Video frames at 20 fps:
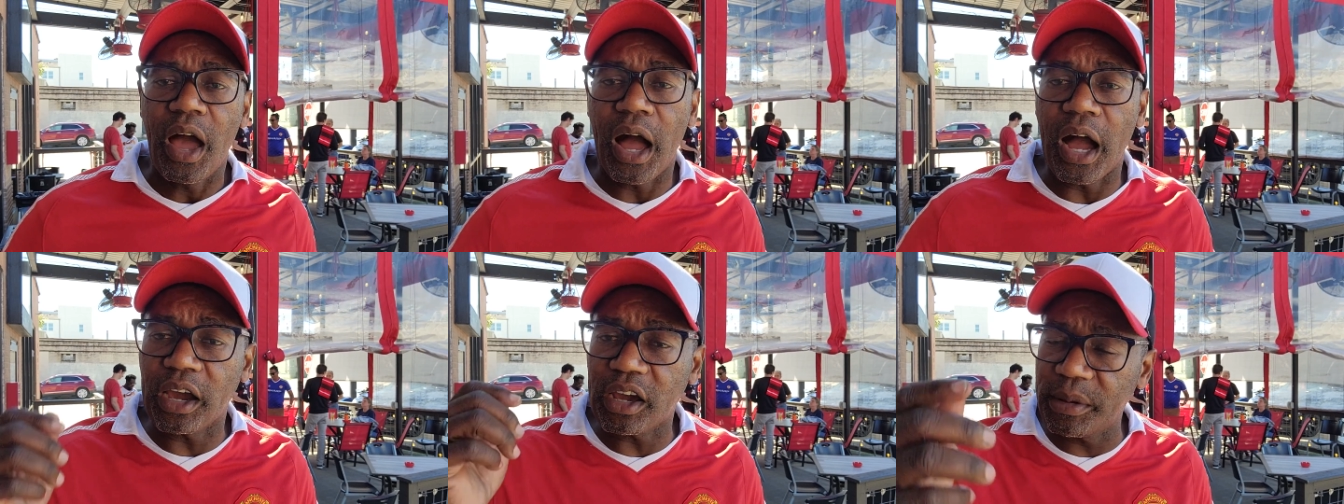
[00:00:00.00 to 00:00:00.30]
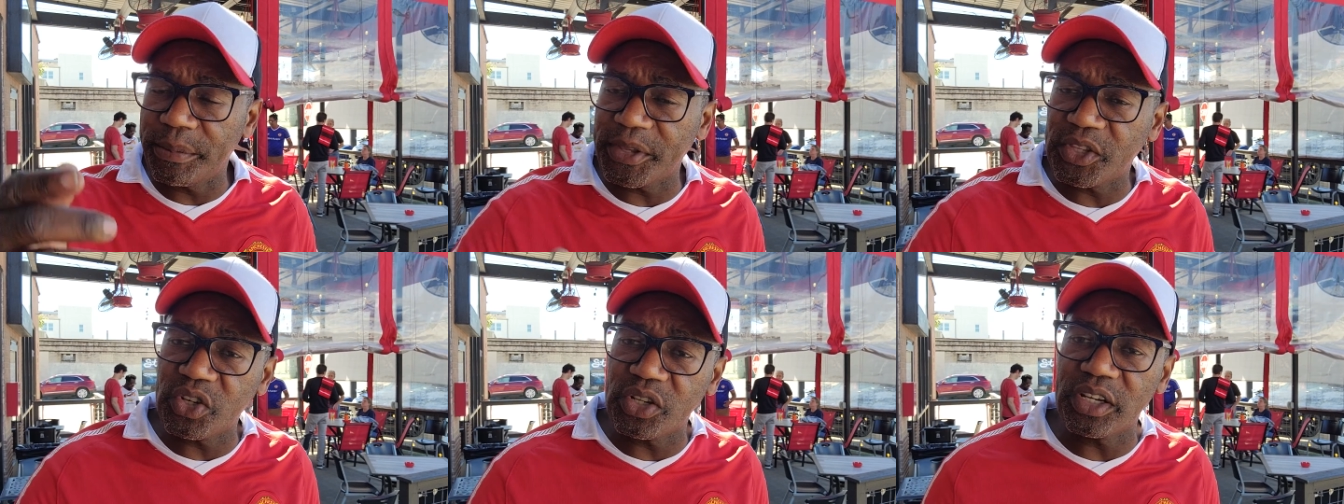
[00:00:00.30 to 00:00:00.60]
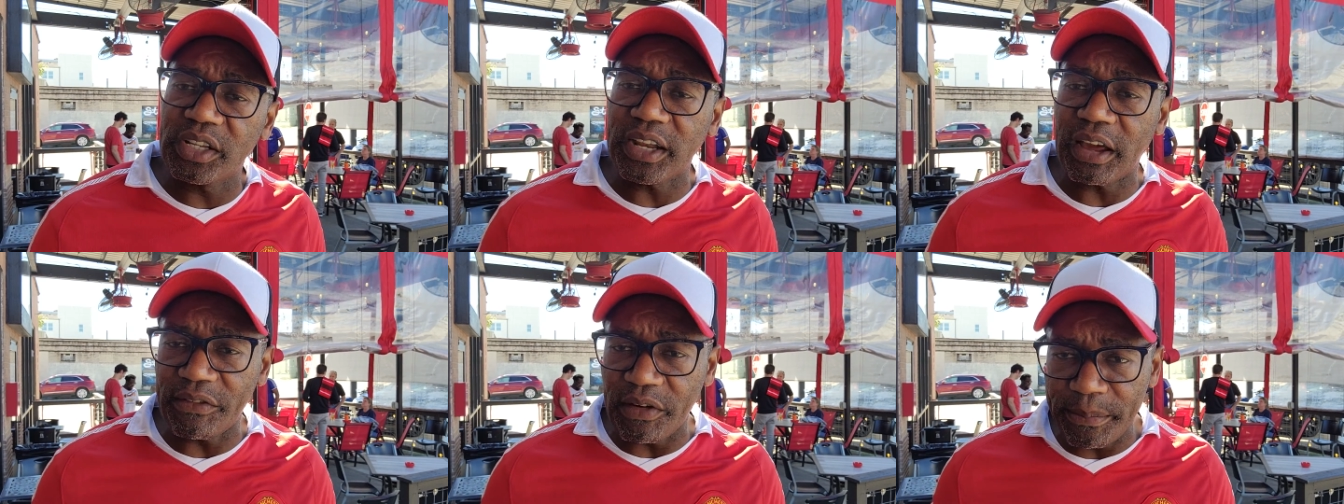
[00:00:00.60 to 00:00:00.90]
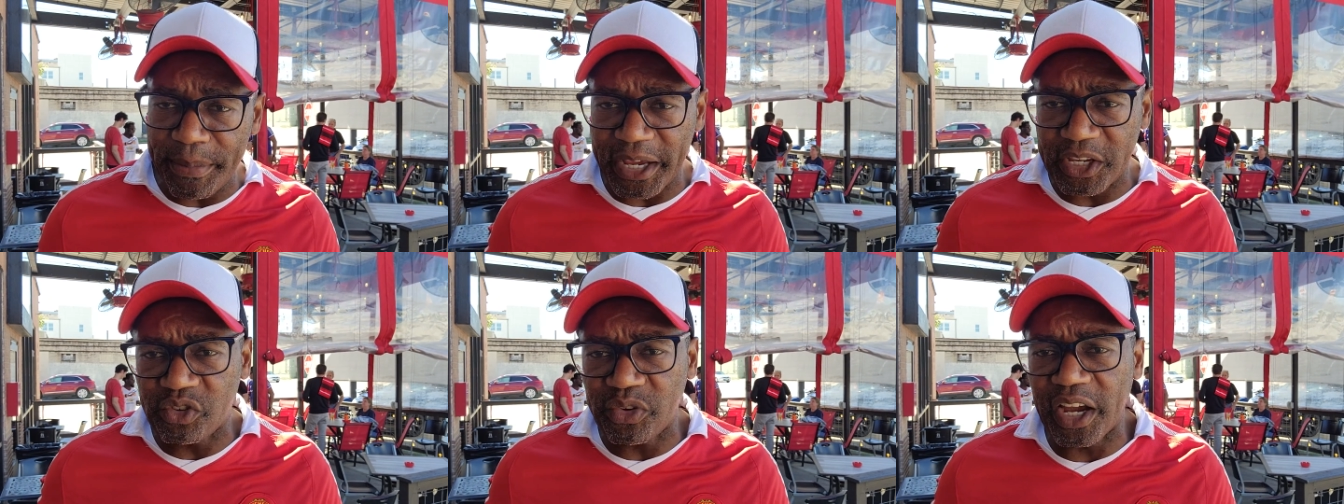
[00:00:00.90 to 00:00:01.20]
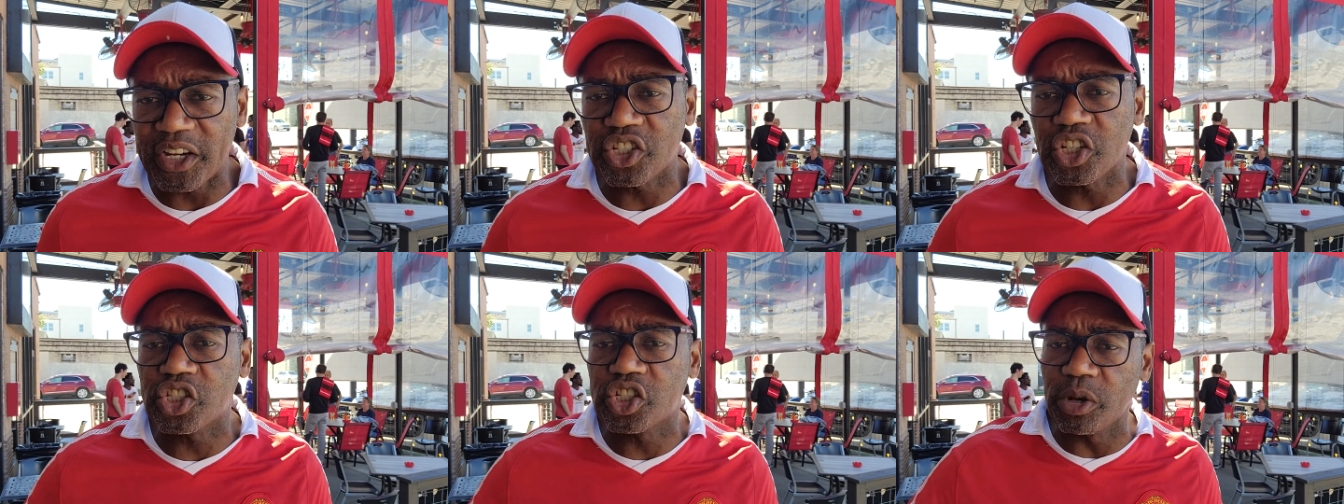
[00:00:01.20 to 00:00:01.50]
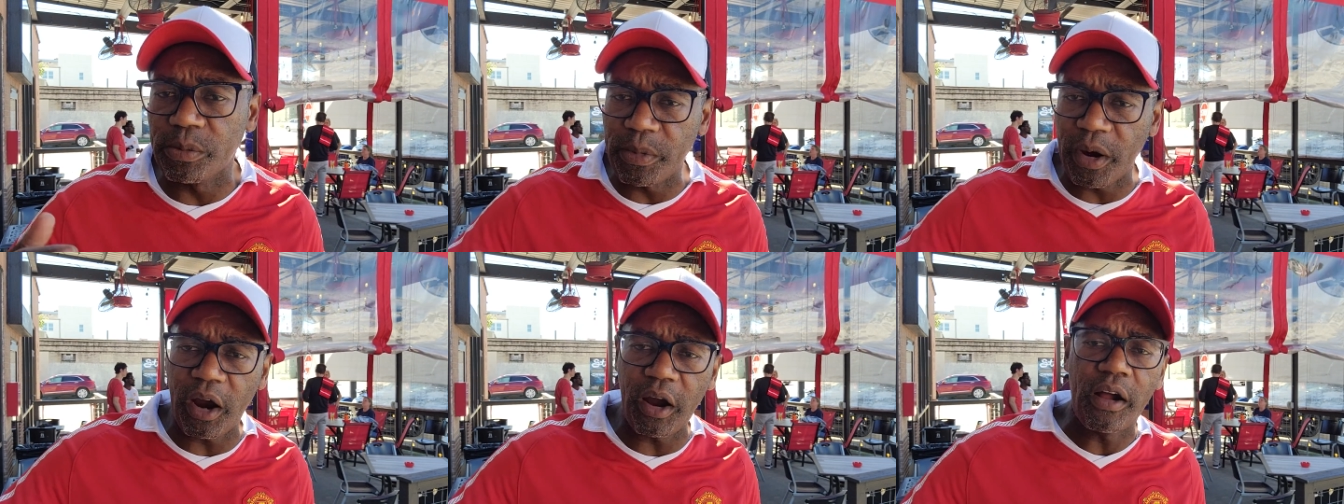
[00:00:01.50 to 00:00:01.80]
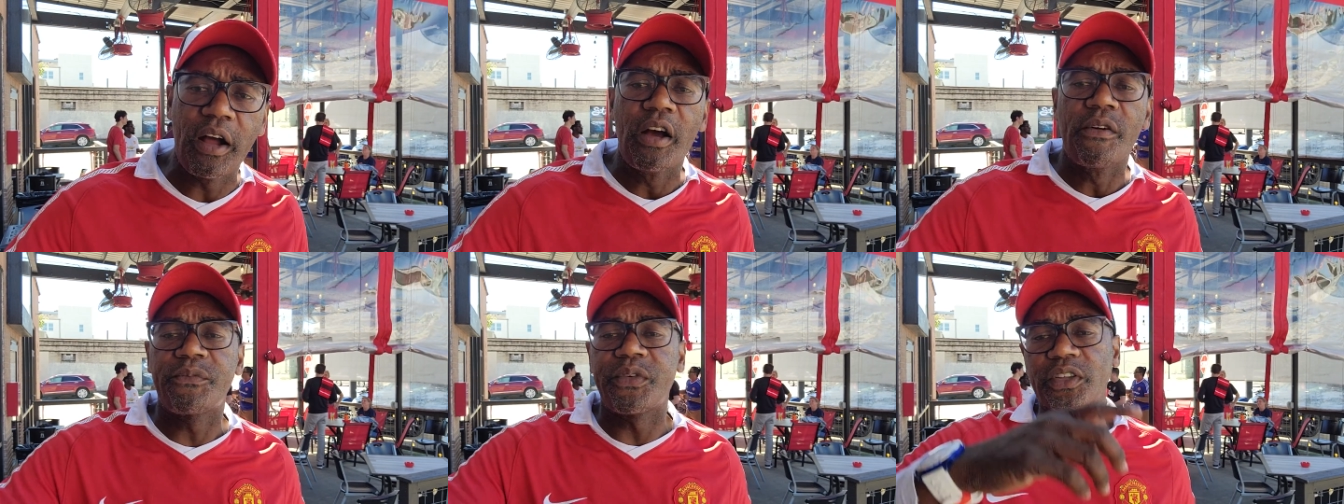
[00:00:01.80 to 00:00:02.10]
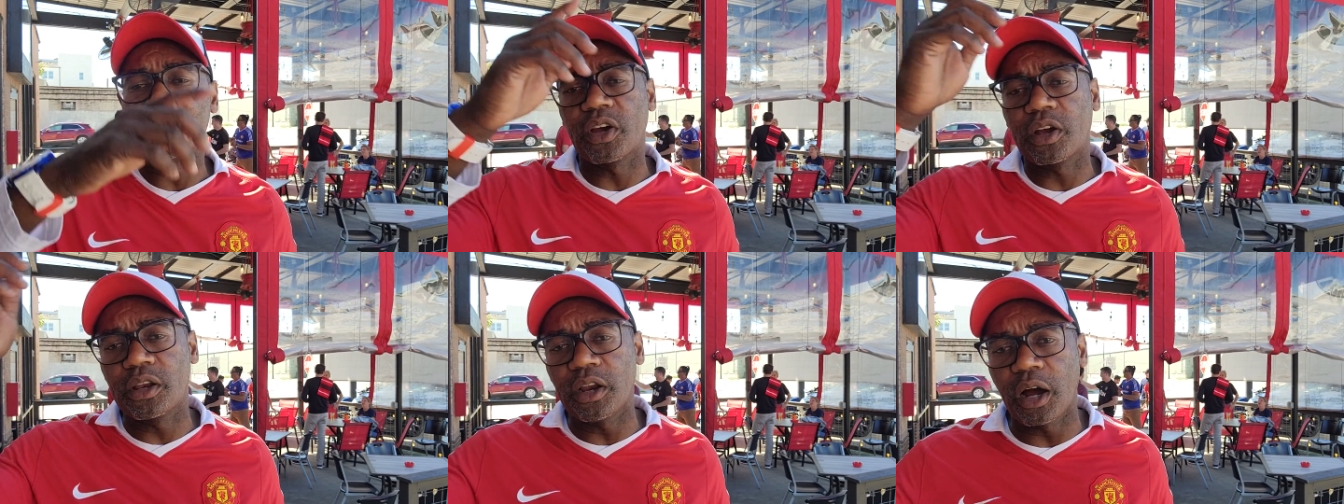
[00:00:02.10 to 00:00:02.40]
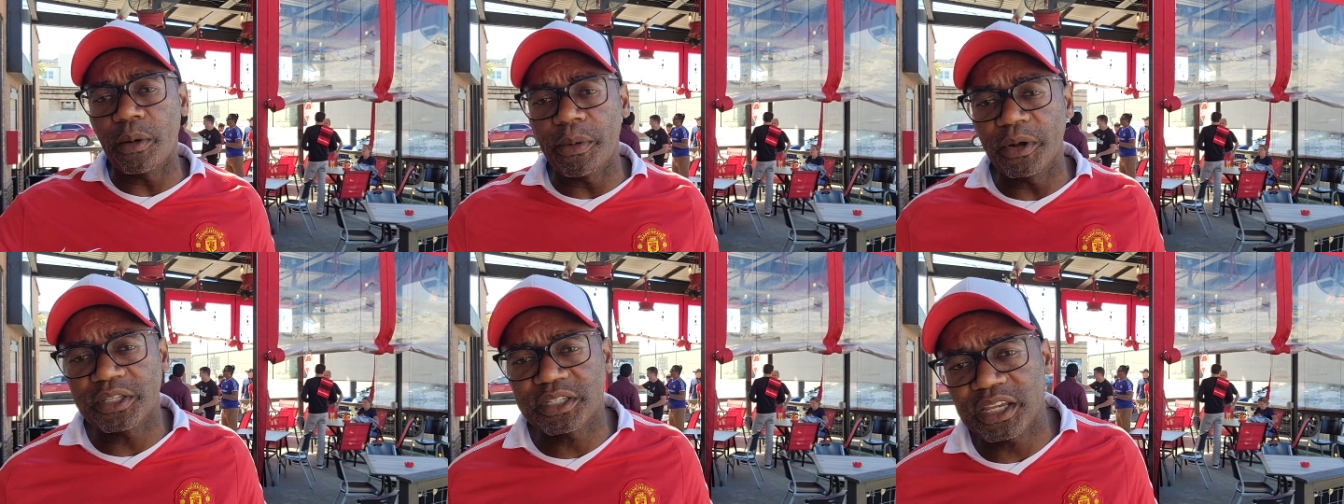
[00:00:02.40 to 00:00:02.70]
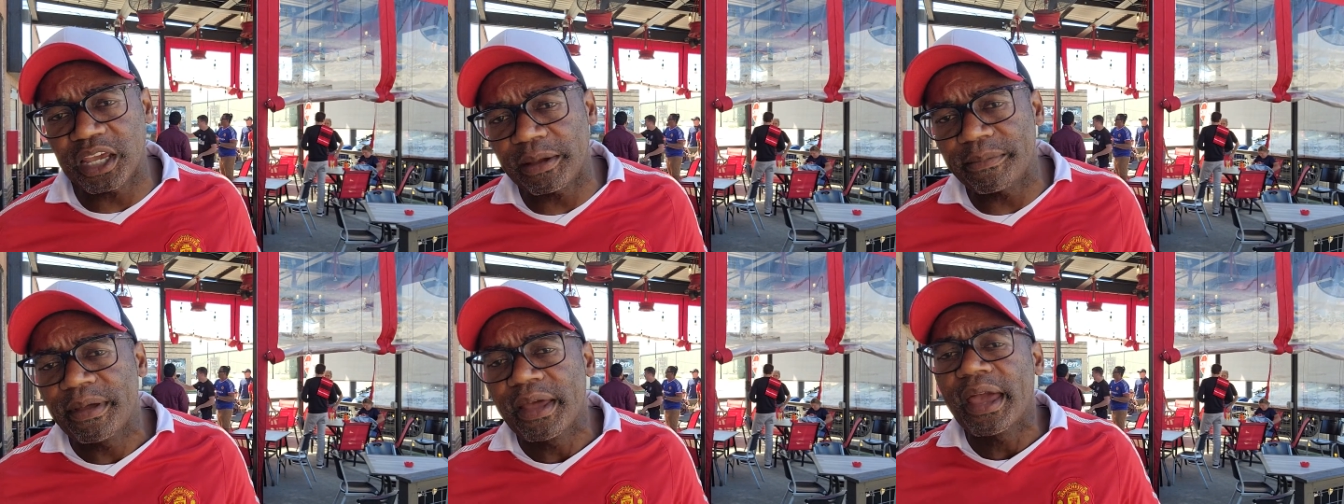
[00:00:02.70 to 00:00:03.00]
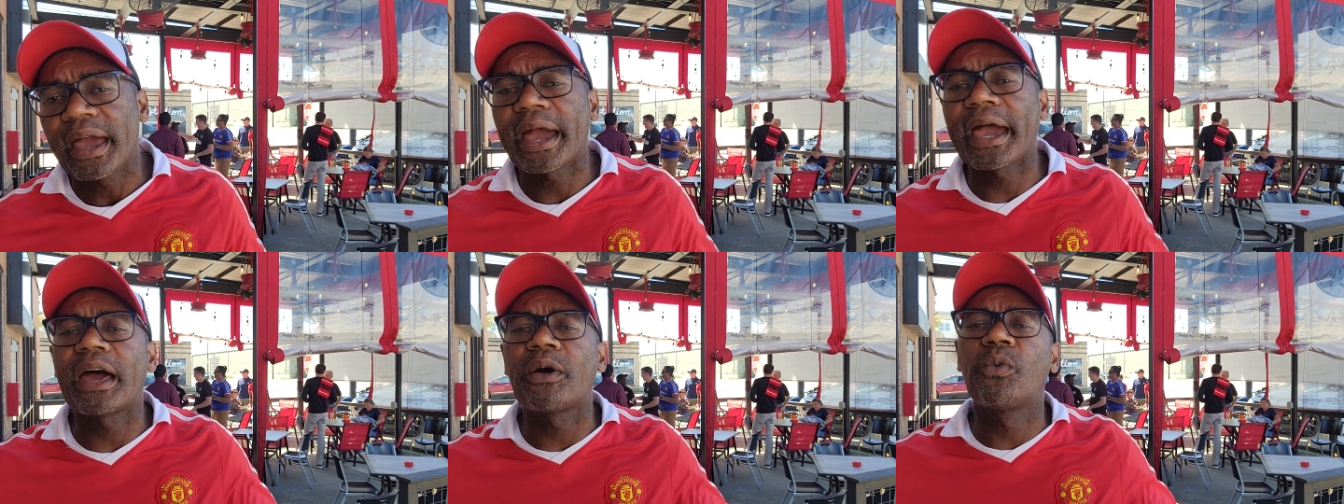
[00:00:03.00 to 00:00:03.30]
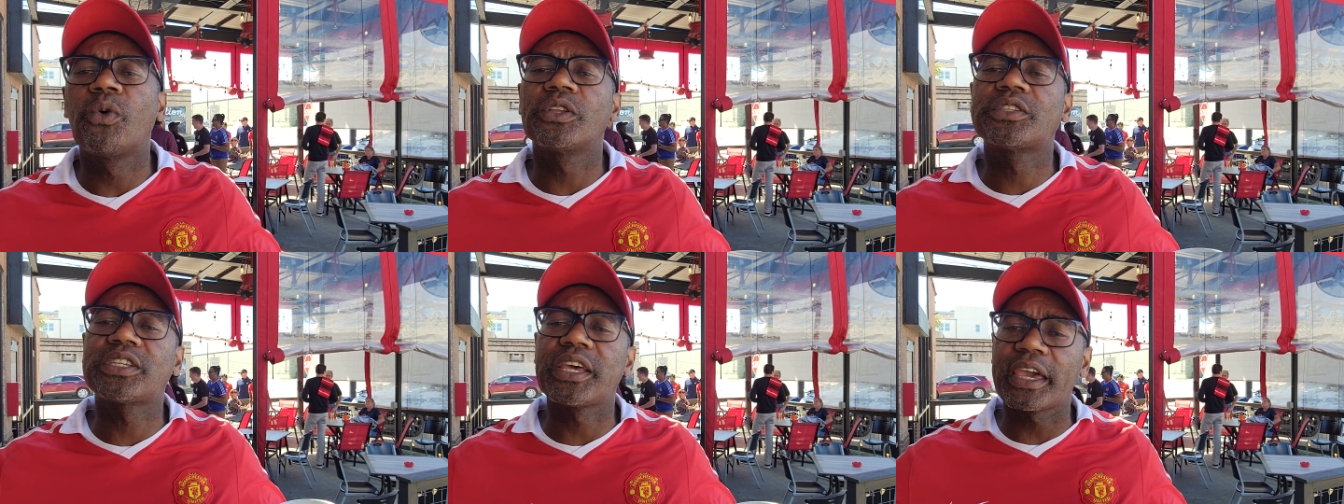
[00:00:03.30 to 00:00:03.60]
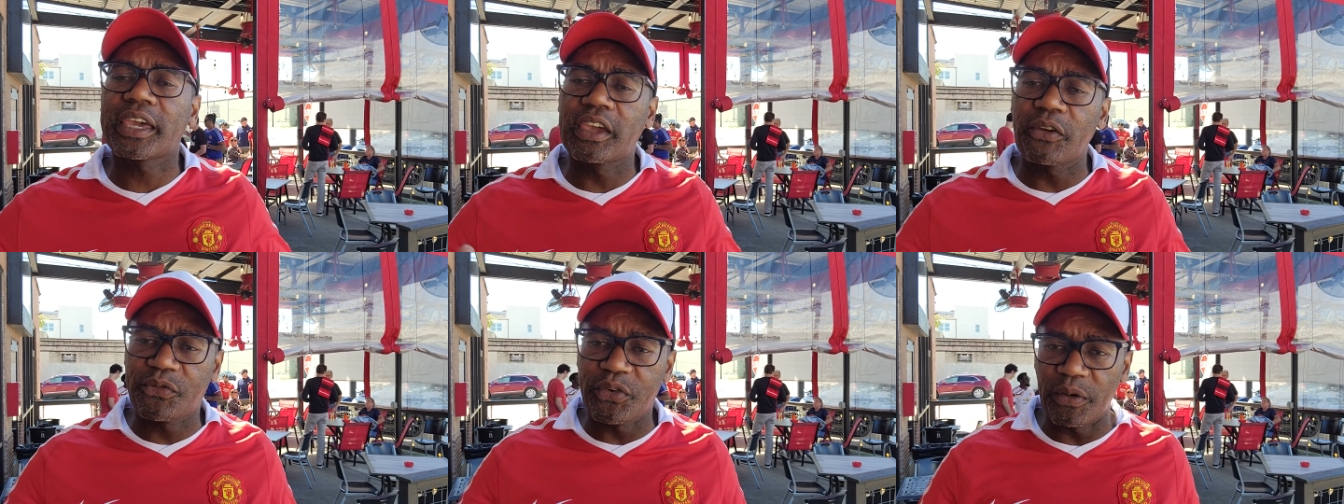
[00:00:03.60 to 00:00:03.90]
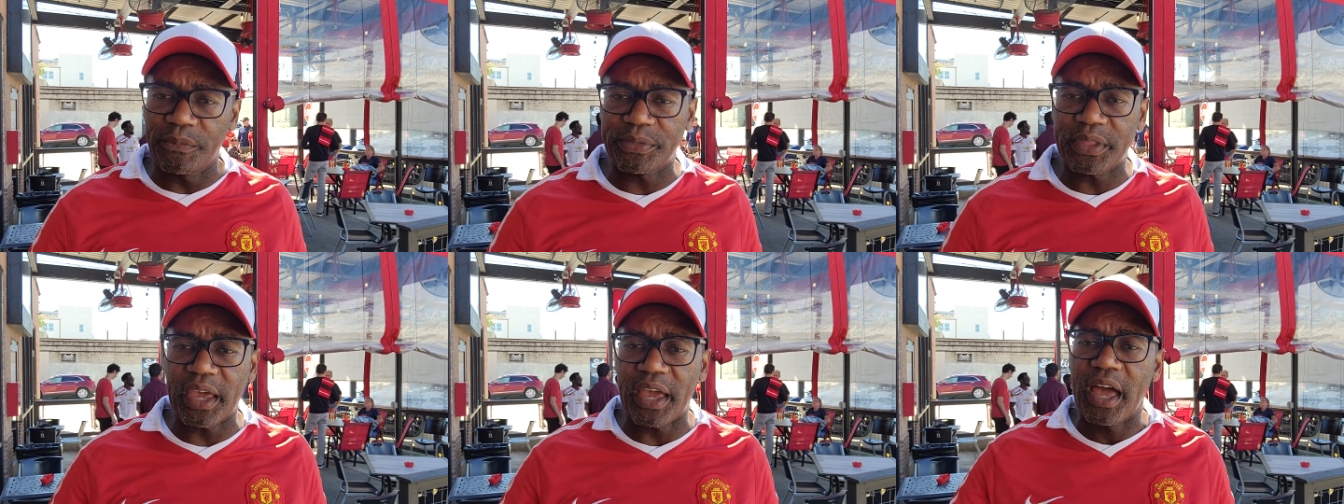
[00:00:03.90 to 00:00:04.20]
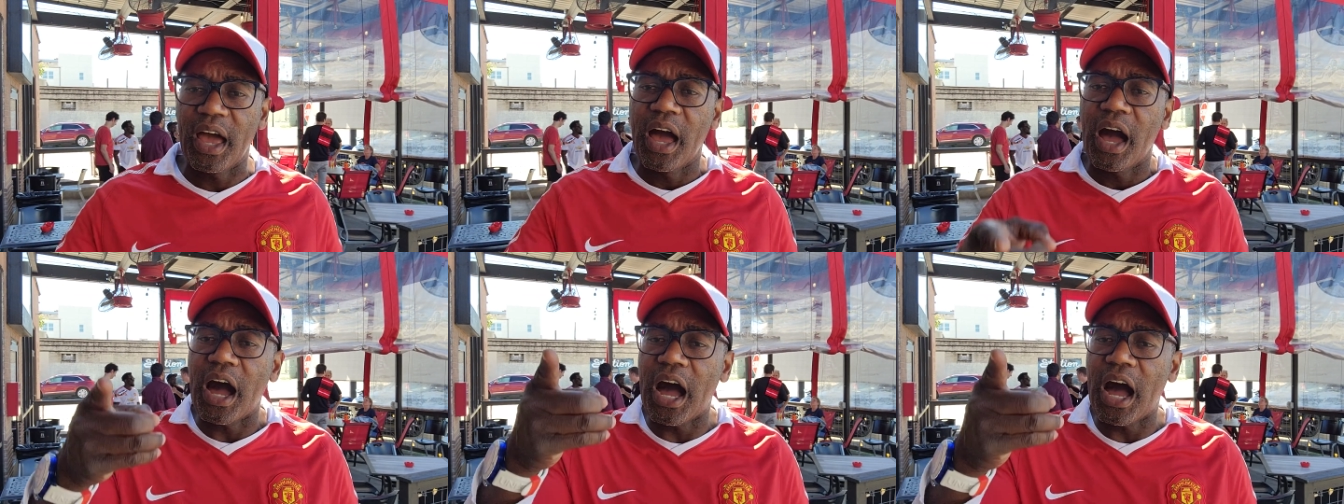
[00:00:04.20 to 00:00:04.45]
I'm going to be doing another match reaction tomorrow for the global team and we'll take it from there.